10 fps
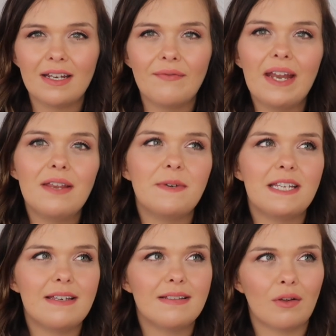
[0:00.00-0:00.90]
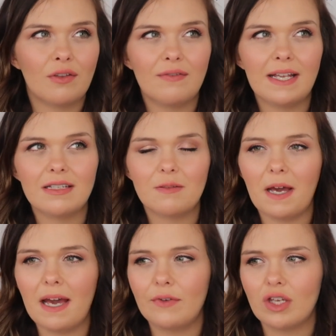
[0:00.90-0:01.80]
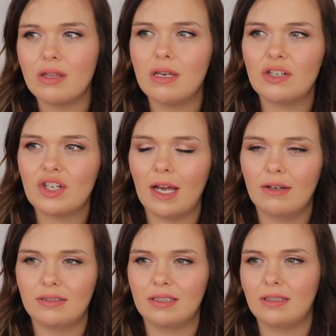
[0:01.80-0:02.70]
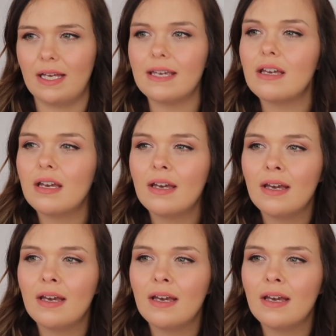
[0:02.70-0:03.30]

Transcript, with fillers: And if anybody is on the fence about having a third child and like